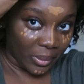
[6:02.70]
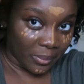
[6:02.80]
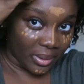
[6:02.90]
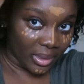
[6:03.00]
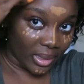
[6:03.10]

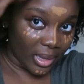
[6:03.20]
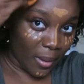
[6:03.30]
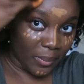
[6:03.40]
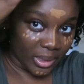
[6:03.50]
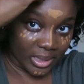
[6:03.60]
But
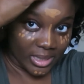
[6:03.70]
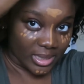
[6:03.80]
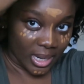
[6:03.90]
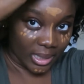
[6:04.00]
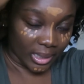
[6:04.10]
I mean, it's
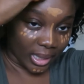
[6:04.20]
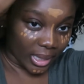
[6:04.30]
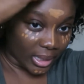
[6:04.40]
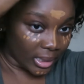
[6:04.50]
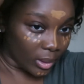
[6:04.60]
not like I
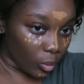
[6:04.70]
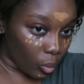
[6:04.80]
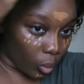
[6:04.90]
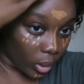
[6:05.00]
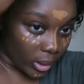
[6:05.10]
can't
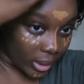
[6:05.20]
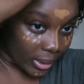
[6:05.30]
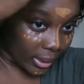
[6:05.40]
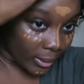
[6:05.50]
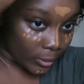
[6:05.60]
work
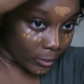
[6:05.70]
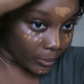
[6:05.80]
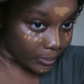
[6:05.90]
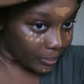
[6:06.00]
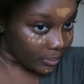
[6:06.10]
it out,
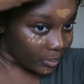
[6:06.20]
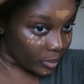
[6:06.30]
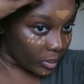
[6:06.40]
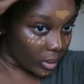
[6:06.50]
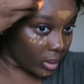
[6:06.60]

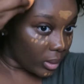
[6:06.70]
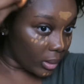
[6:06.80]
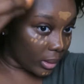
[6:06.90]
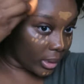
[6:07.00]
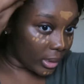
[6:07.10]

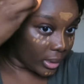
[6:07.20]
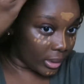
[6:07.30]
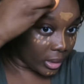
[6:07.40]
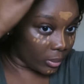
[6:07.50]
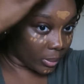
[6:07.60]
get it in
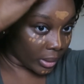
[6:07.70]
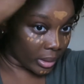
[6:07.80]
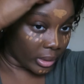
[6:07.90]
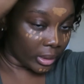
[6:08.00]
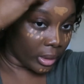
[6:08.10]
there, blend
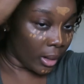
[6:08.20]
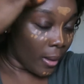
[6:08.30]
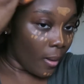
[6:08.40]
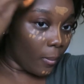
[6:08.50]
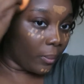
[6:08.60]
it in there.
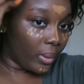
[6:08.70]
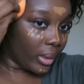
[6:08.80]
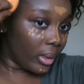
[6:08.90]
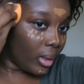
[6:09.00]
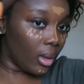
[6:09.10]

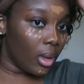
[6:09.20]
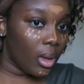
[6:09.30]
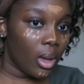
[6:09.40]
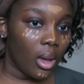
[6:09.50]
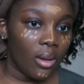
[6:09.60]
But
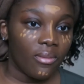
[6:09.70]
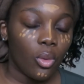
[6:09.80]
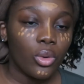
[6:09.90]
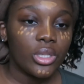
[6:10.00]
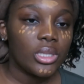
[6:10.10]
of
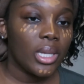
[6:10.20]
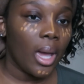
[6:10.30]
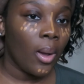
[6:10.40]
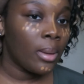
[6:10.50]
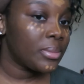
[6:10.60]
course,
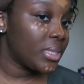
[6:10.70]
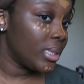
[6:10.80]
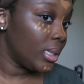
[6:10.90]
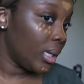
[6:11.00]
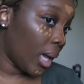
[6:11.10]
now I'm
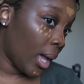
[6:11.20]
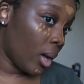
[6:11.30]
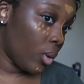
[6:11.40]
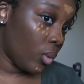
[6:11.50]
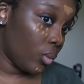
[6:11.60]
seeing
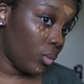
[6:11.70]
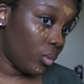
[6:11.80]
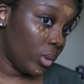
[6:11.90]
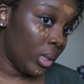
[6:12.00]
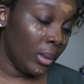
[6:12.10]
how
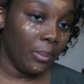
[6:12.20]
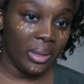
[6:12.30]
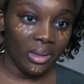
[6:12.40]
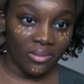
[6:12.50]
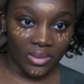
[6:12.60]
it
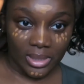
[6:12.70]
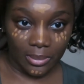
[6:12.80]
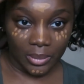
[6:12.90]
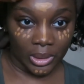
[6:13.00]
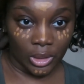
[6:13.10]
being
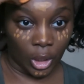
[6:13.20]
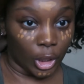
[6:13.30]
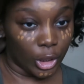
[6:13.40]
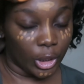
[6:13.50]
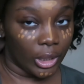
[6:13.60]
visibly
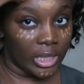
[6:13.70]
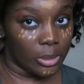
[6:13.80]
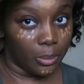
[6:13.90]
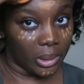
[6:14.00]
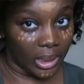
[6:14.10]
darker is
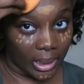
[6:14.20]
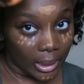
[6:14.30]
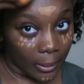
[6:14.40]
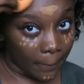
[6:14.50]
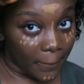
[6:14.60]
playing
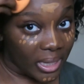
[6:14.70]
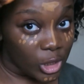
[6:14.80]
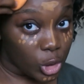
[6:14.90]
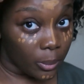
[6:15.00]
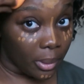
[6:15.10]
a
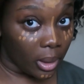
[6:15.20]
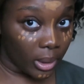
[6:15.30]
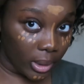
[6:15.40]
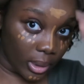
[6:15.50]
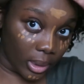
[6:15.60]
major
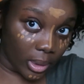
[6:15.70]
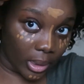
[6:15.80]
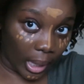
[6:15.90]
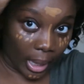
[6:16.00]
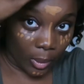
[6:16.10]
part in
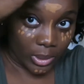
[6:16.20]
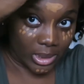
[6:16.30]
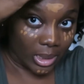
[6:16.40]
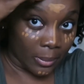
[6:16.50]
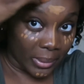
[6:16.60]
how it's
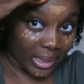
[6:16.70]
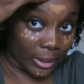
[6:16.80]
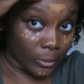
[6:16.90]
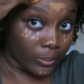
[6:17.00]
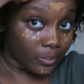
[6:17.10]
coming
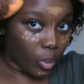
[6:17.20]
out.